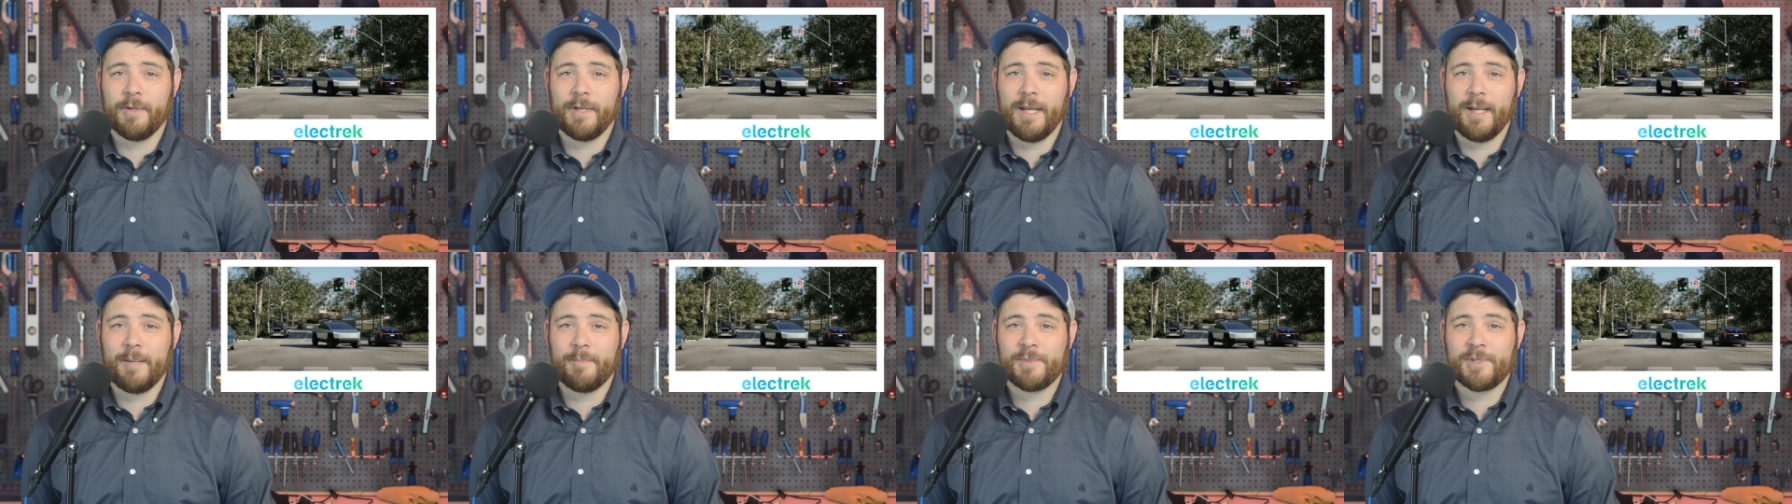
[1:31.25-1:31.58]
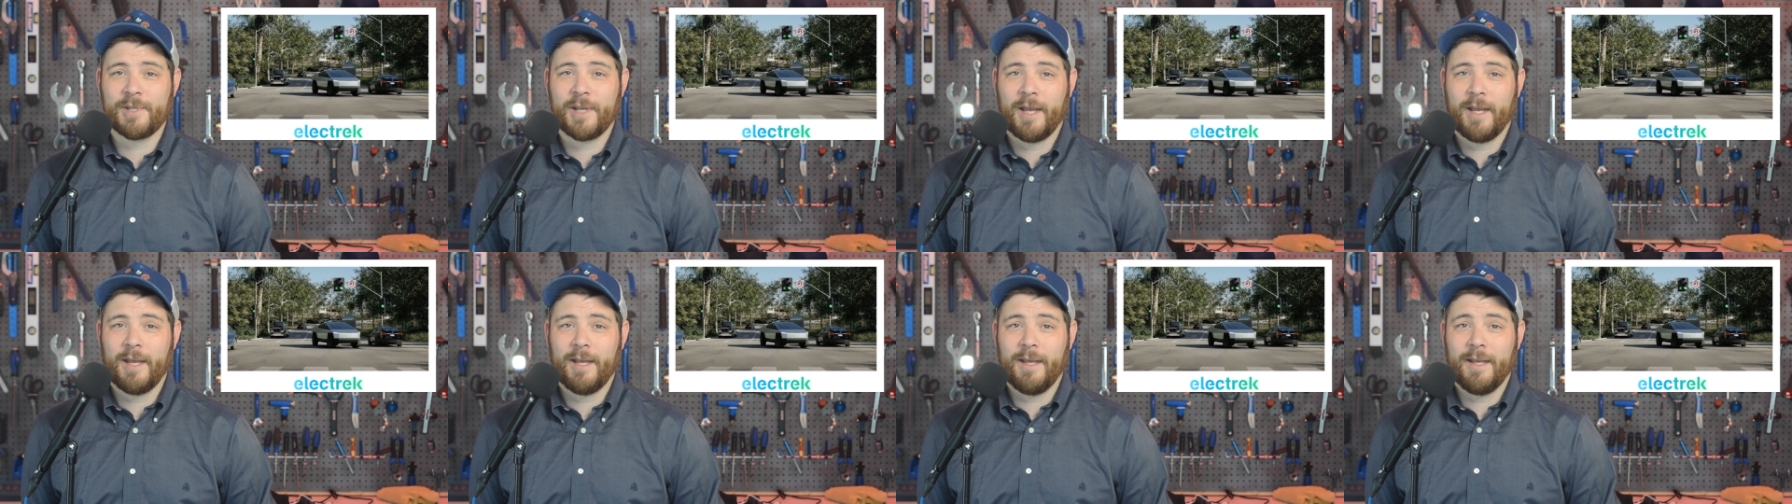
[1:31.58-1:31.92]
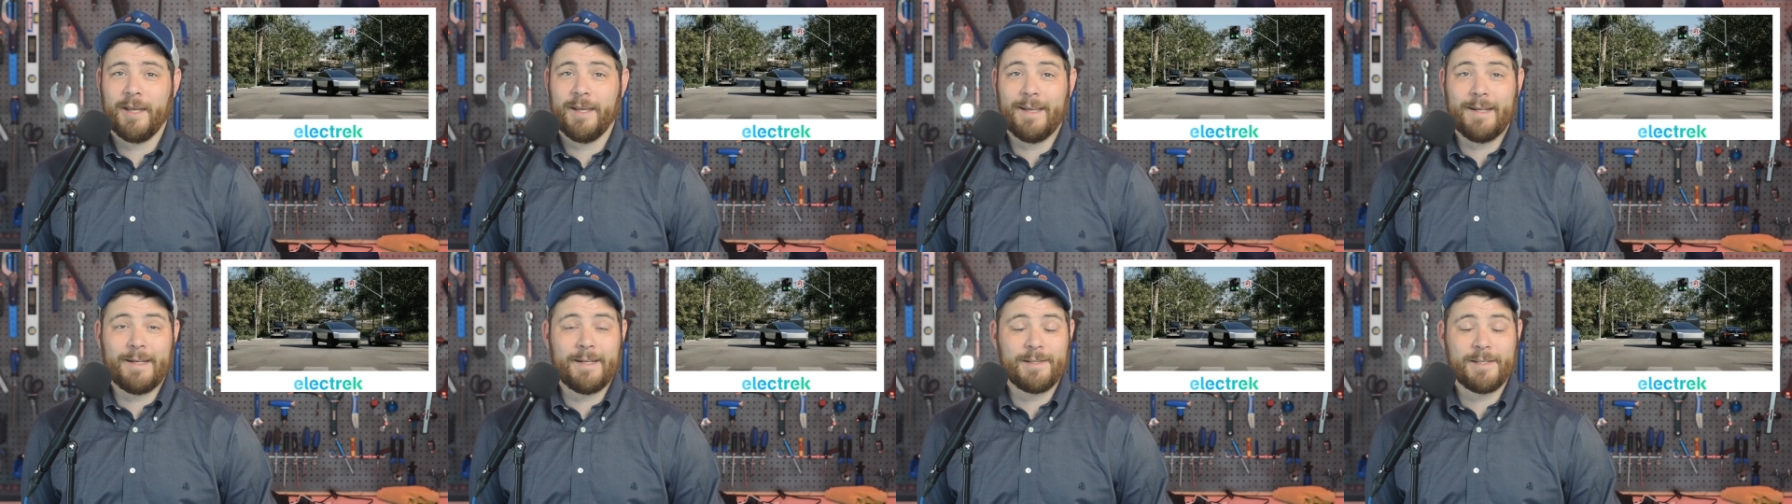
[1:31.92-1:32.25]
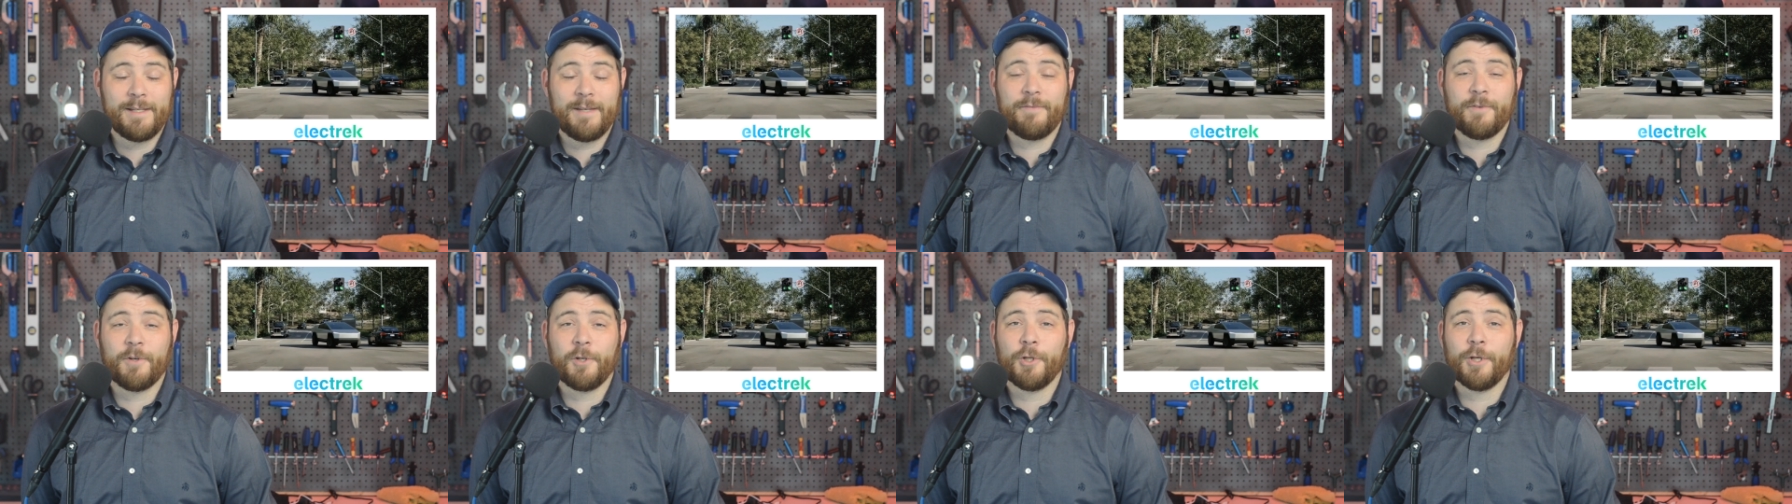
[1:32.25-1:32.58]
games and
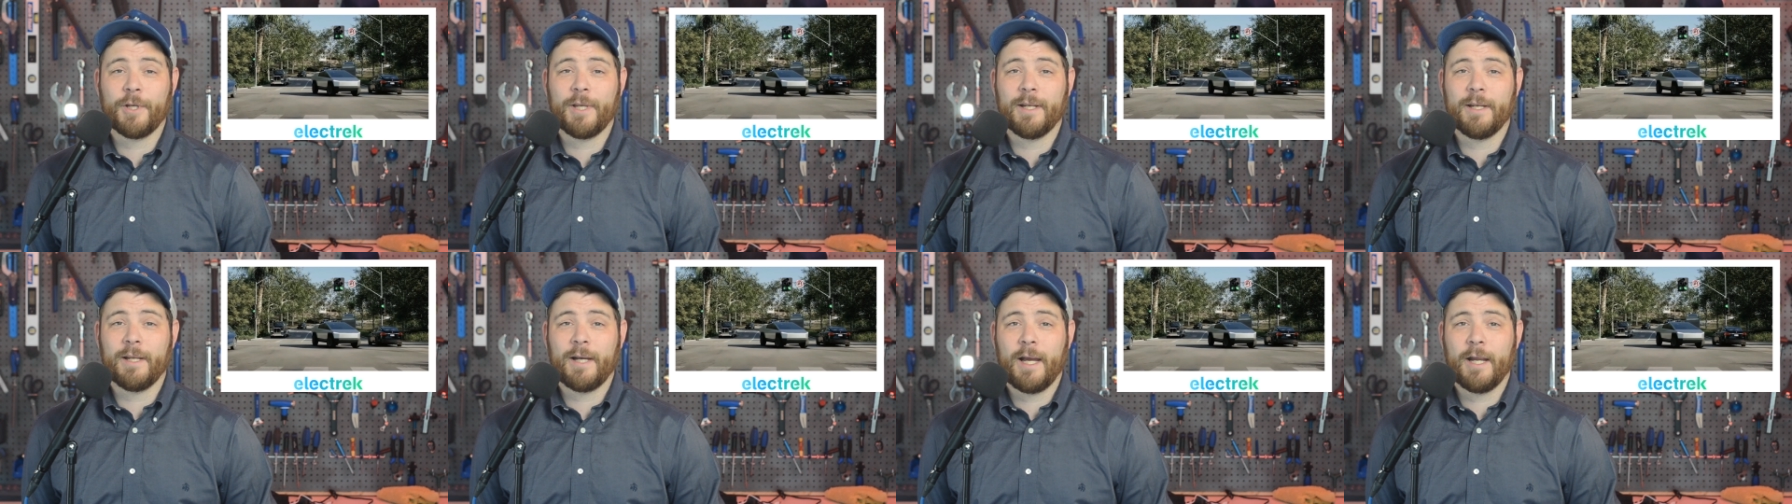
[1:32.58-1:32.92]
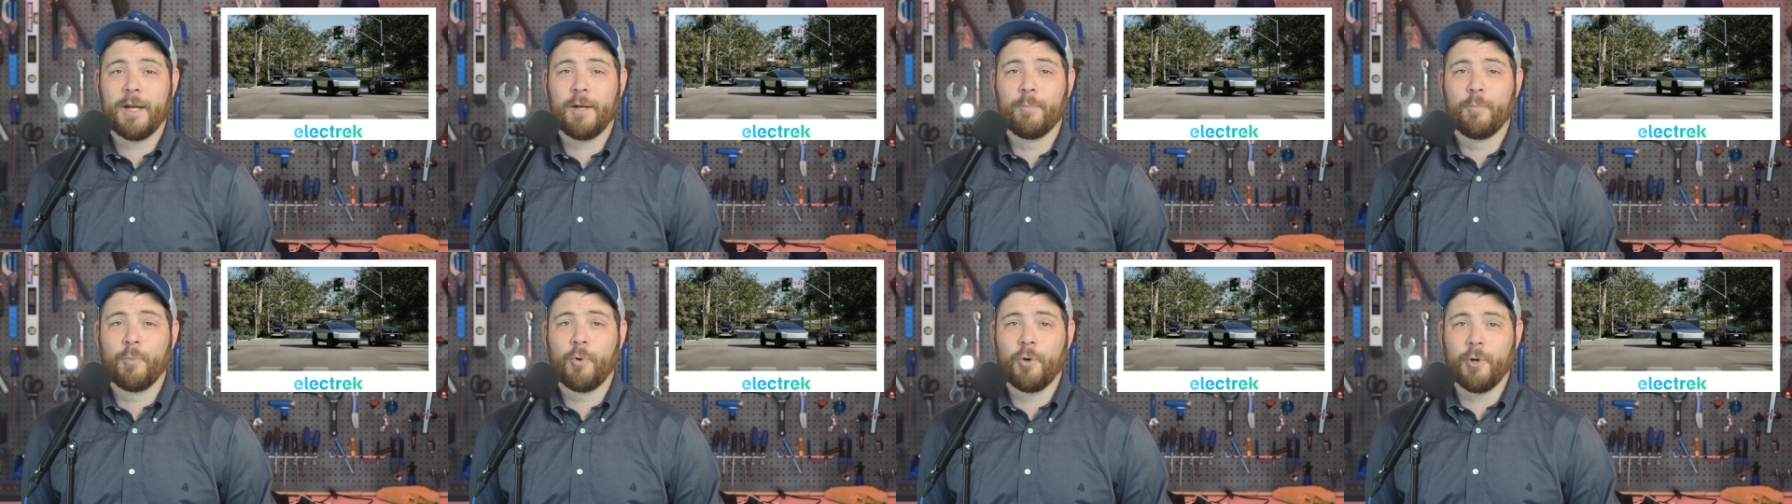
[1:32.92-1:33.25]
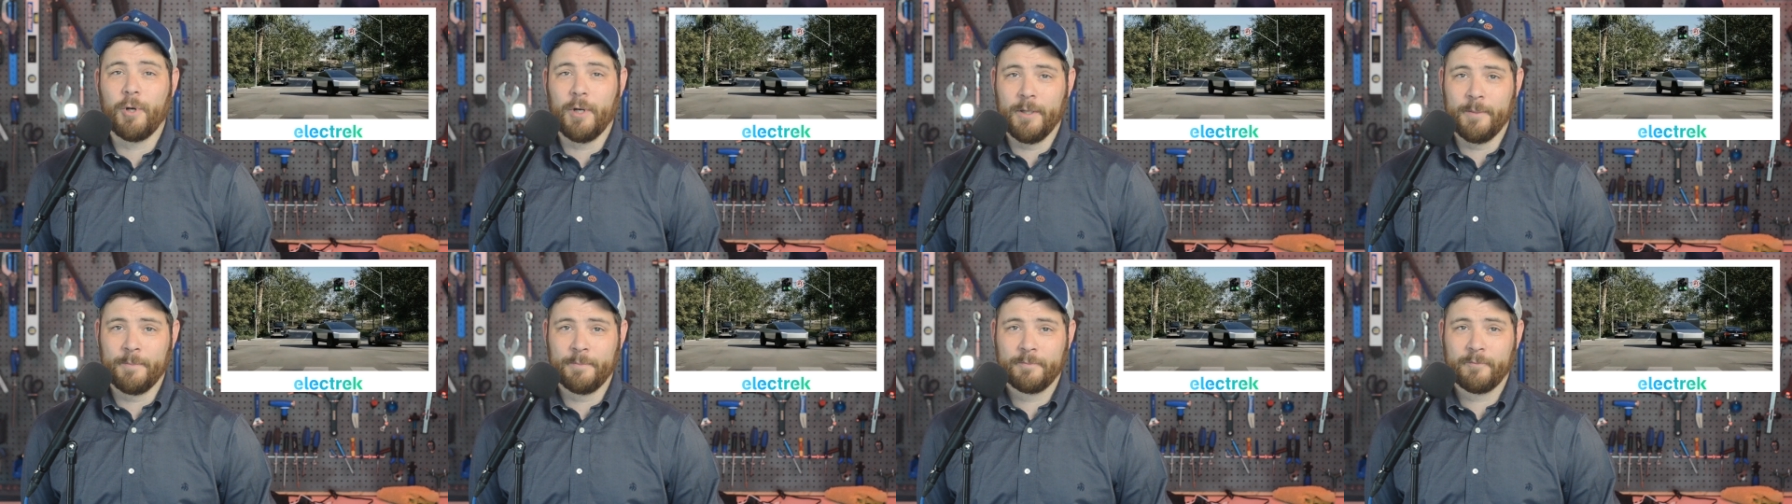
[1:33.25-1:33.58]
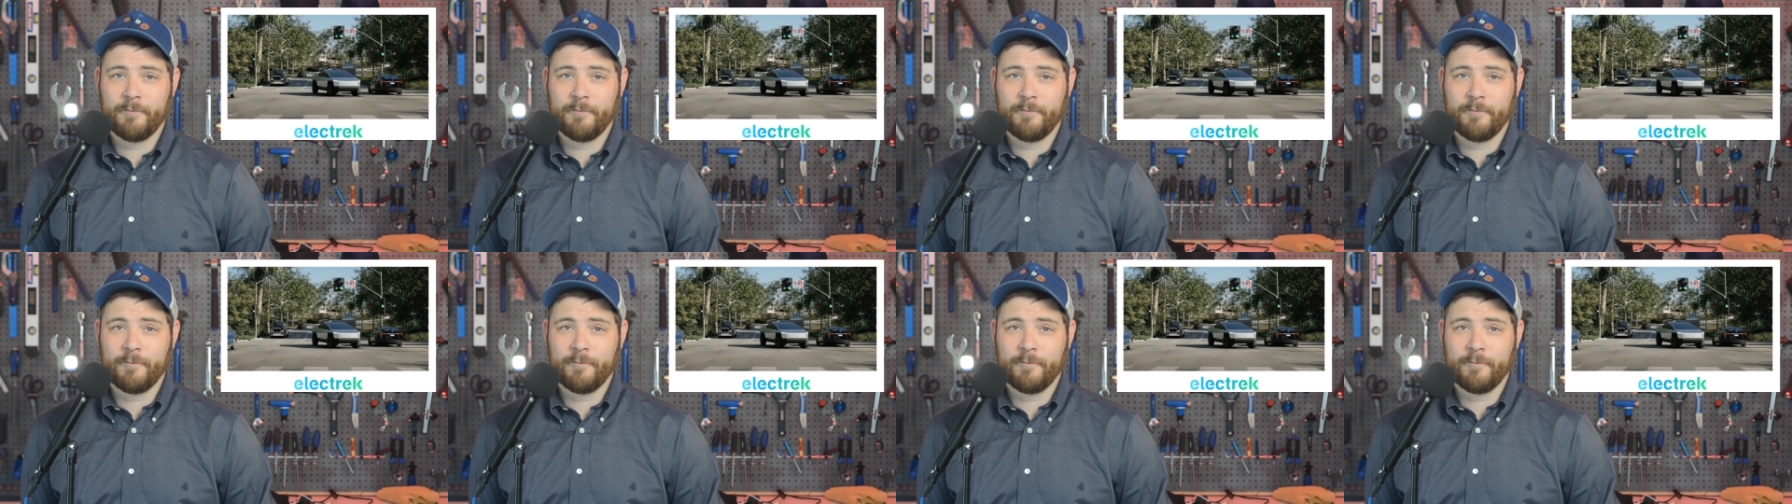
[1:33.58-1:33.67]
is even looking to hire more.